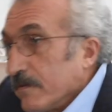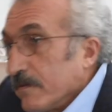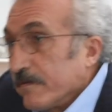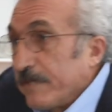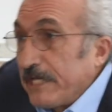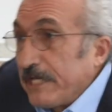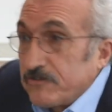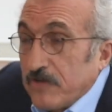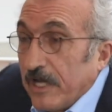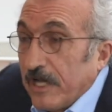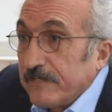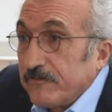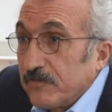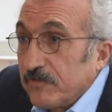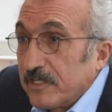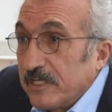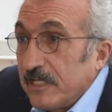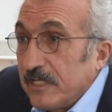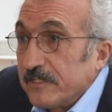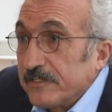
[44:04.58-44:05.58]
They tried
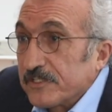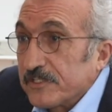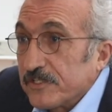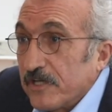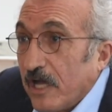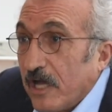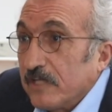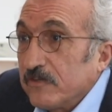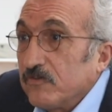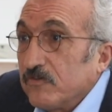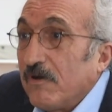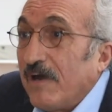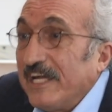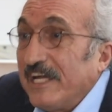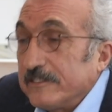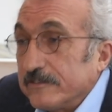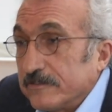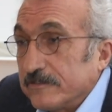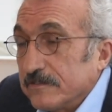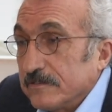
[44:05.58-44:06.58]
to kill the Shah
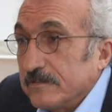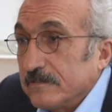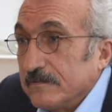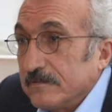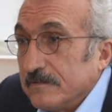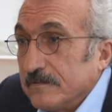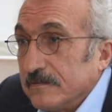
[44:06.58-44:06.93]
twice.